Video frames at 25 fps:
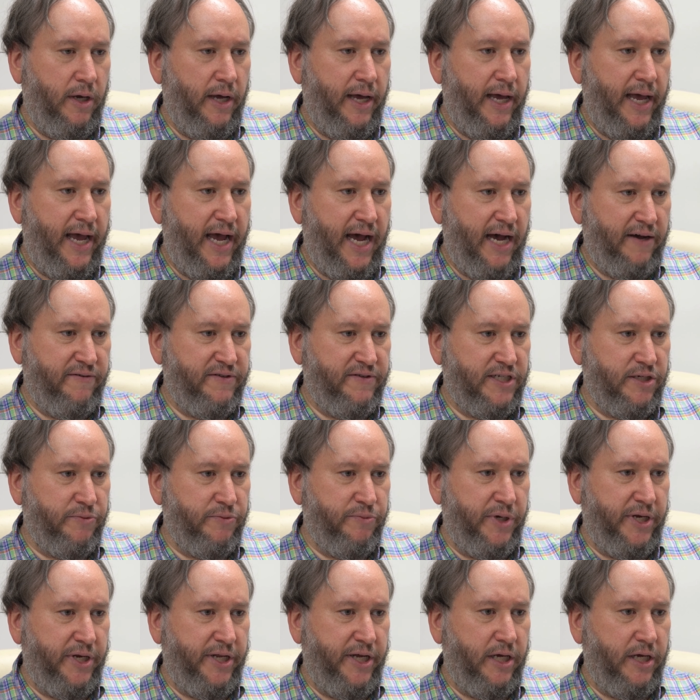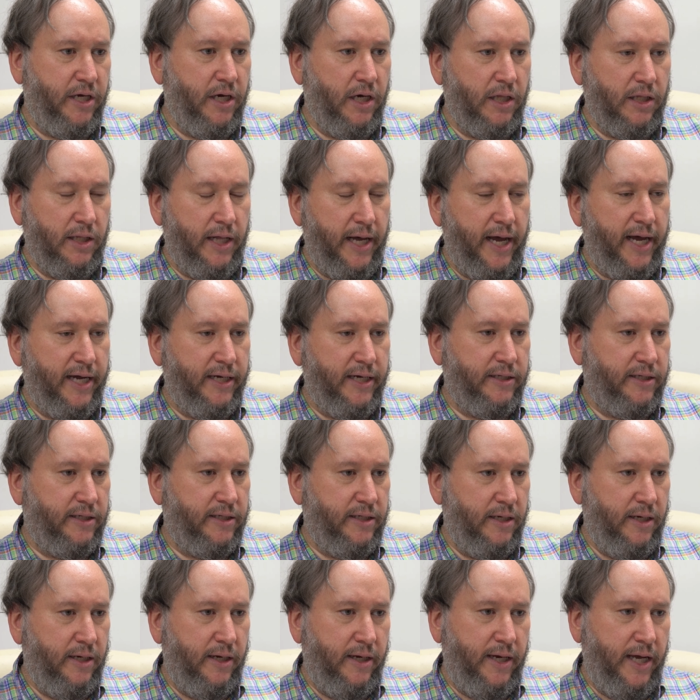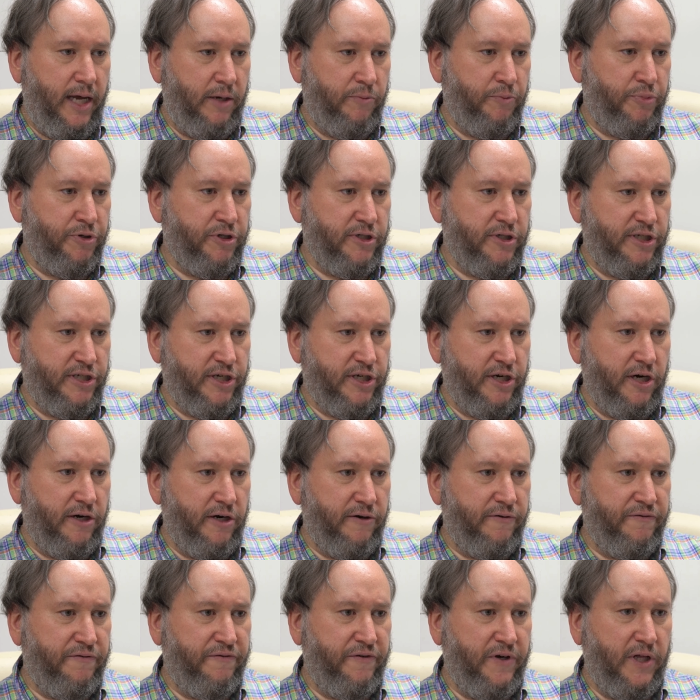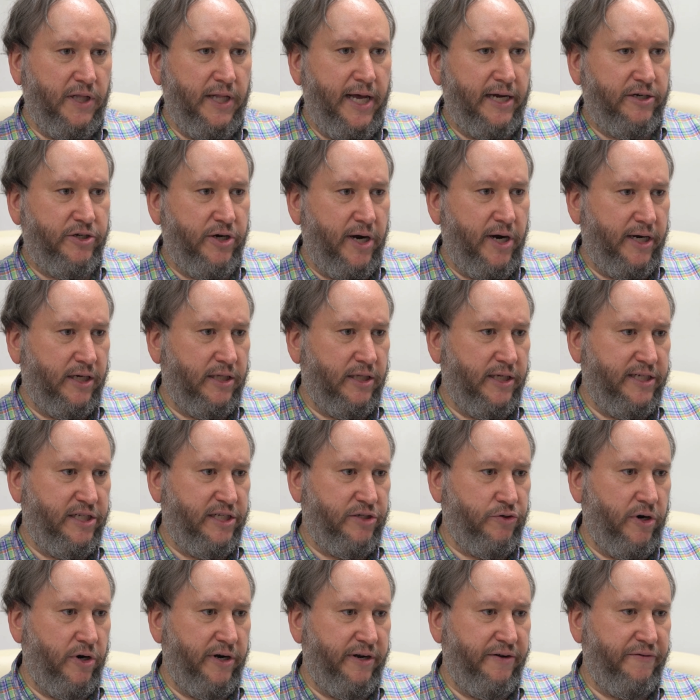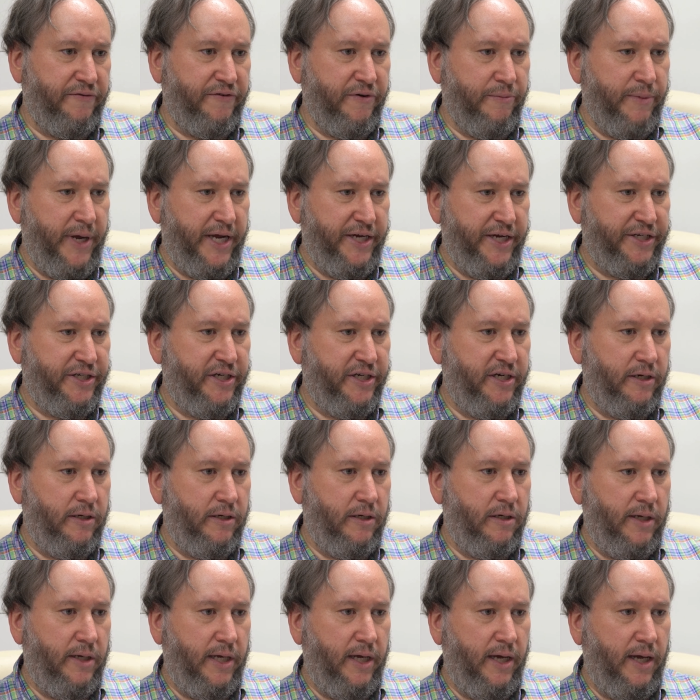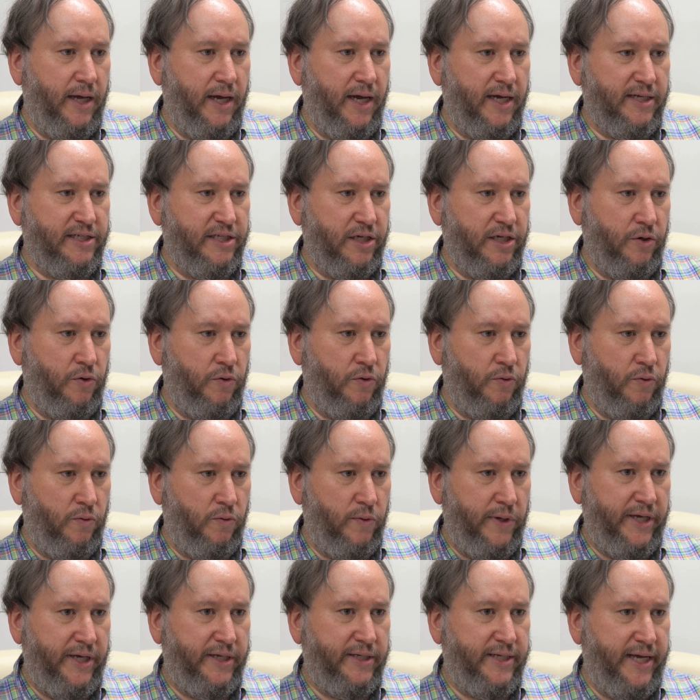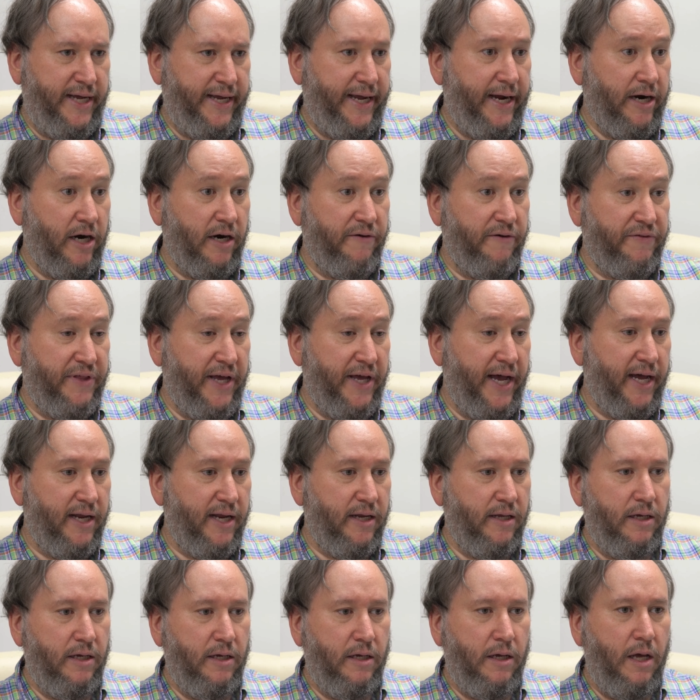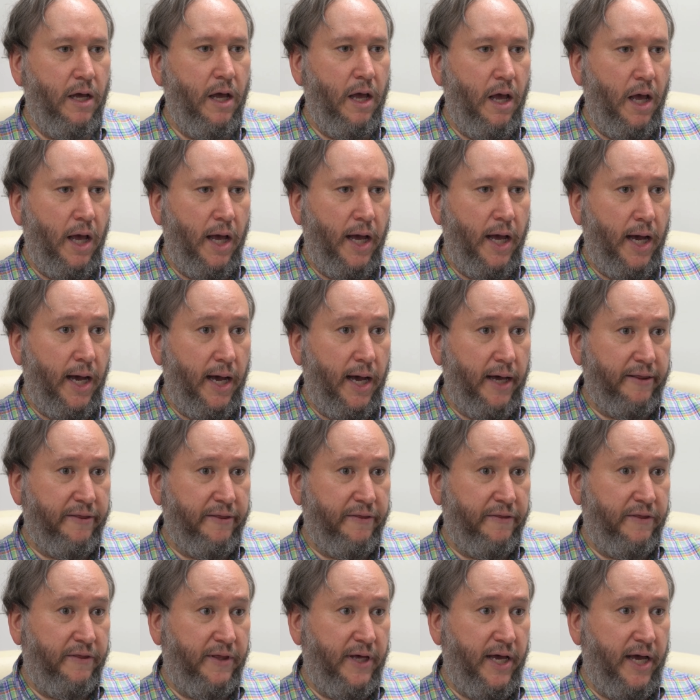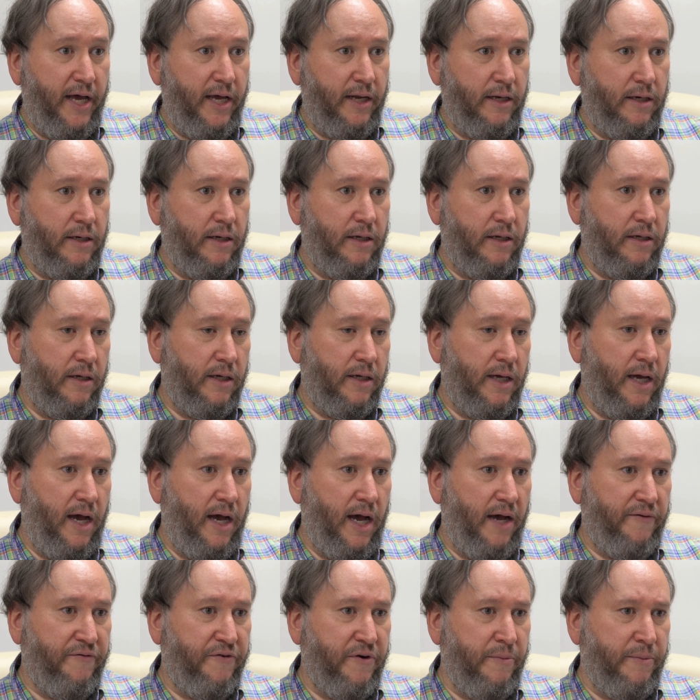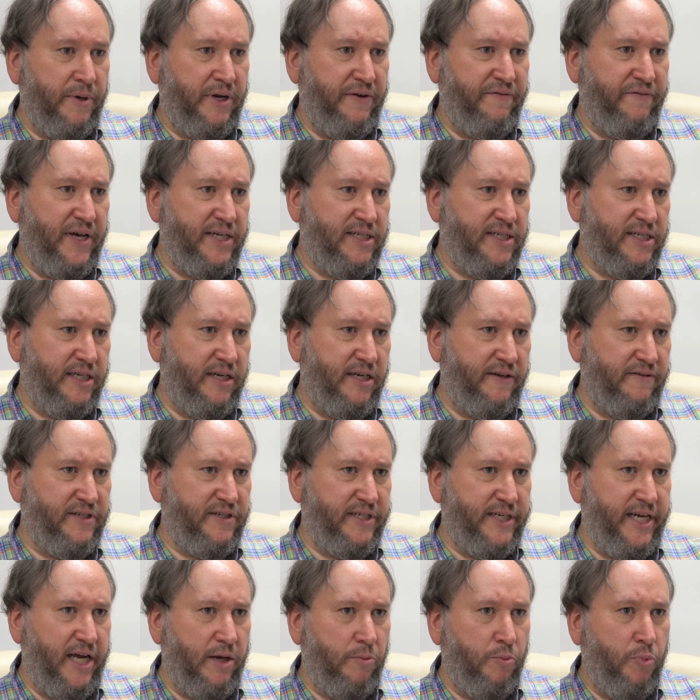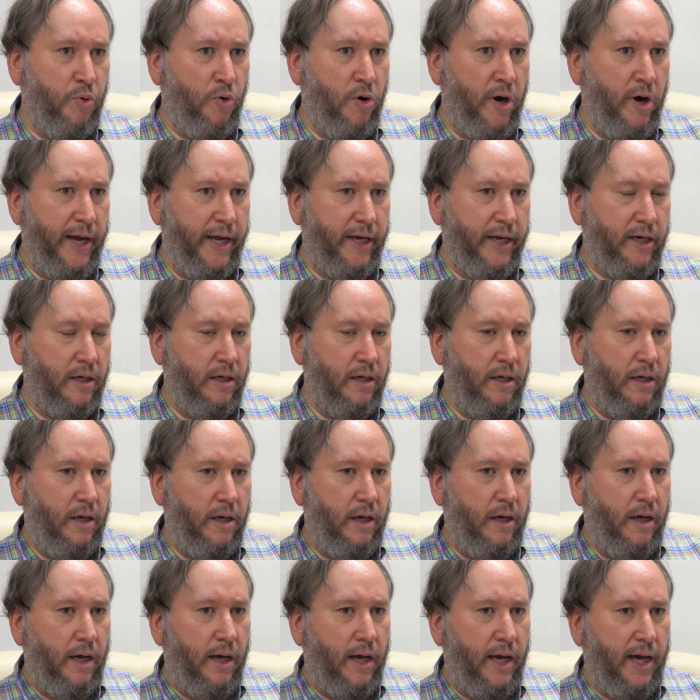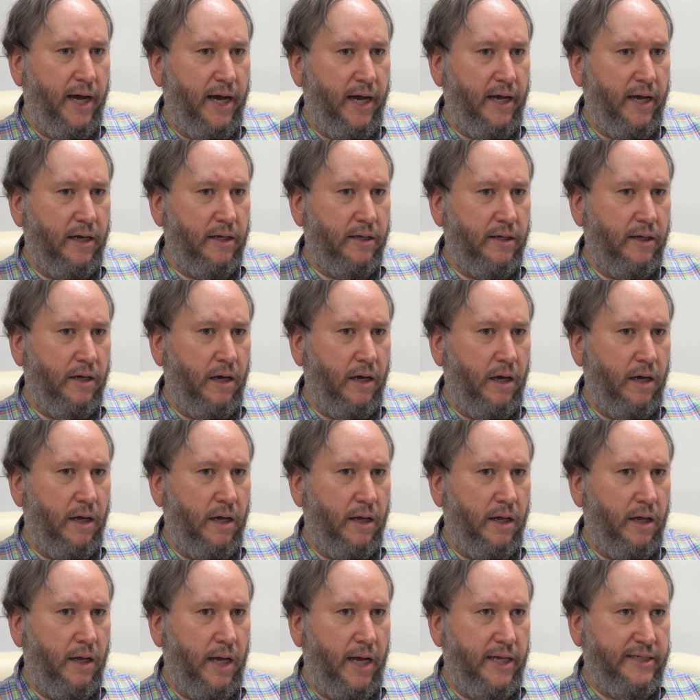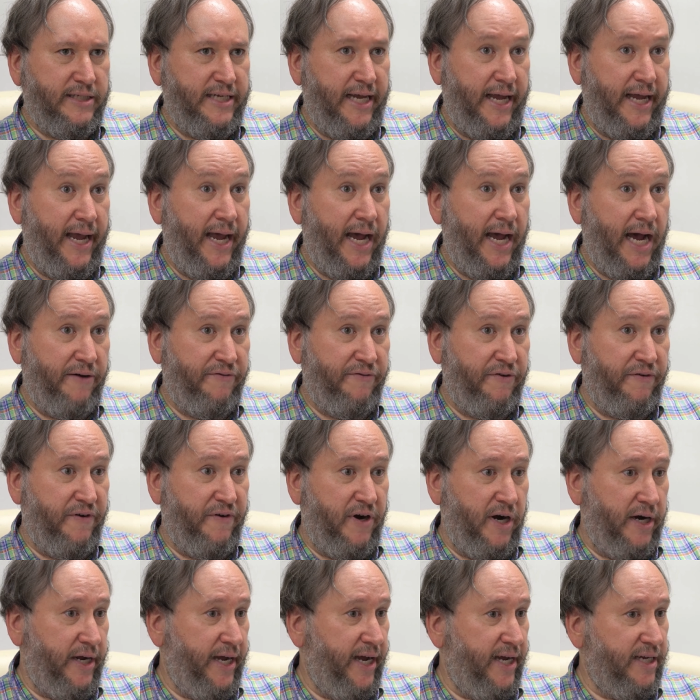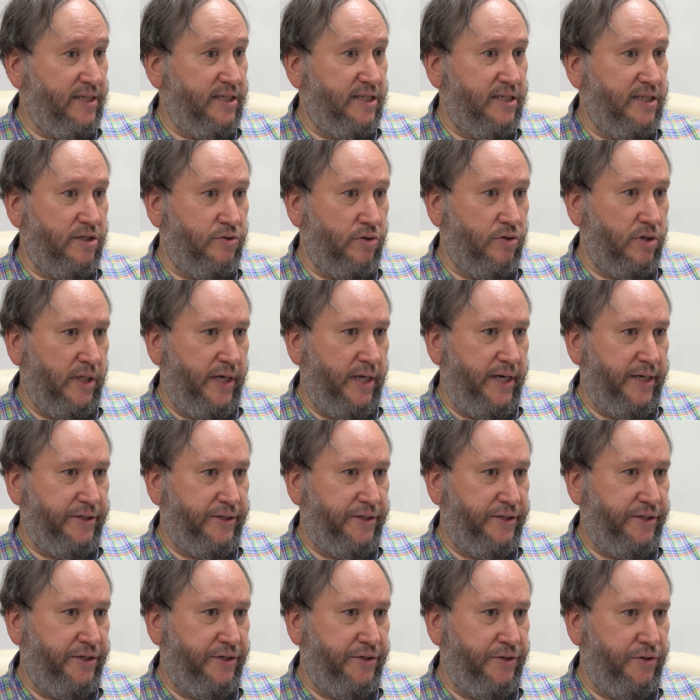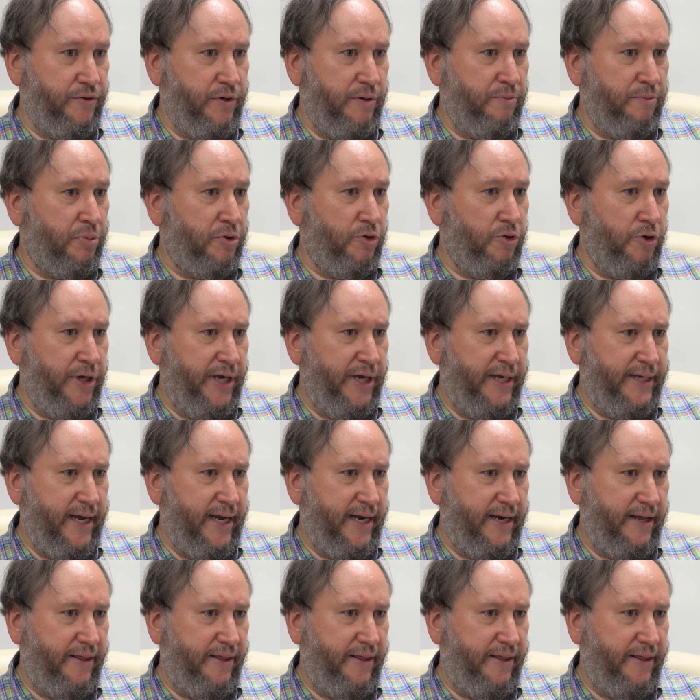have somebody collect and preserve electronically stored information. So we take care of that. Then from an investigative standpoint, I'd say half of our cases relate to employee data